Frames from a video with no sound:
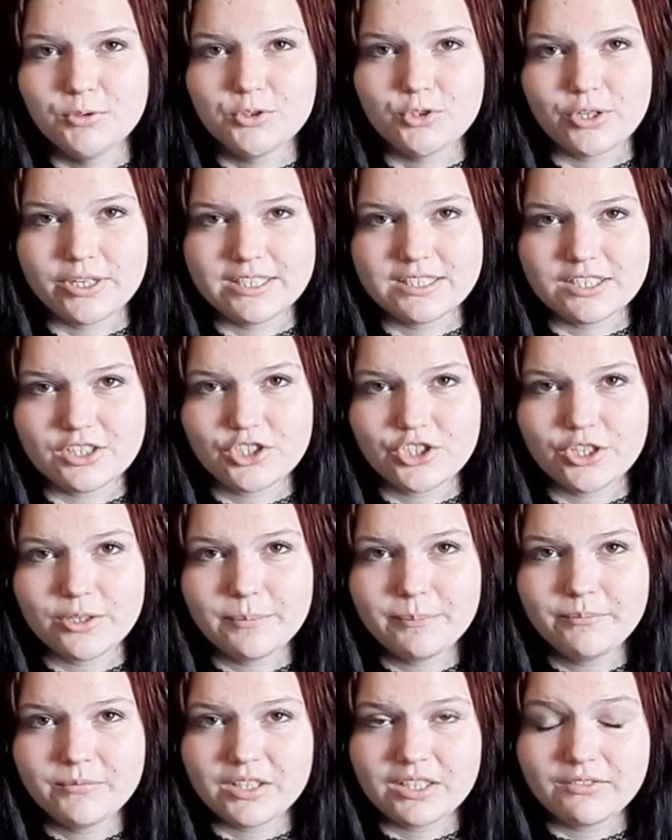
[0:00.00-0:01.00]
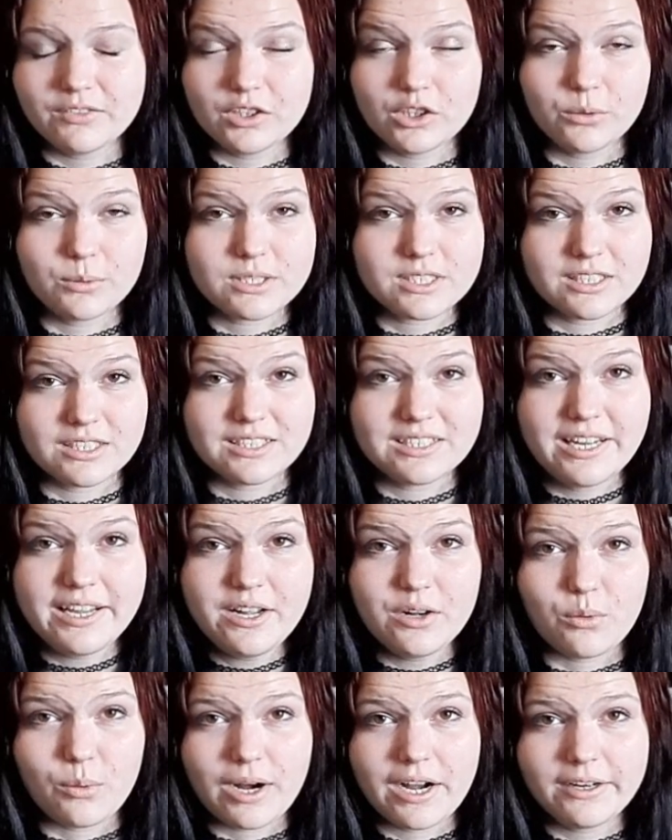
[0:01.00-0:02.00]
transition, even though it's going to take
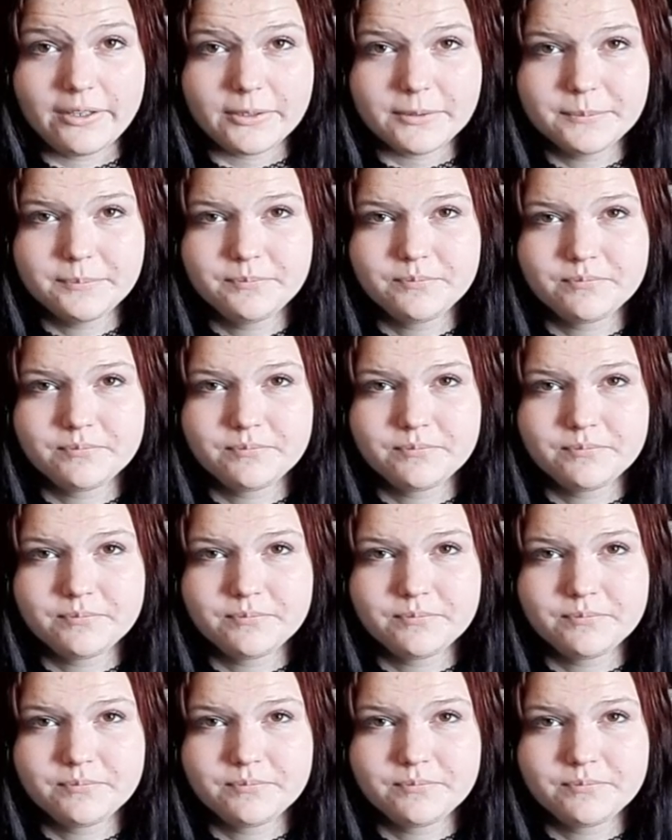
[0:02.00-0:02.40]
a while.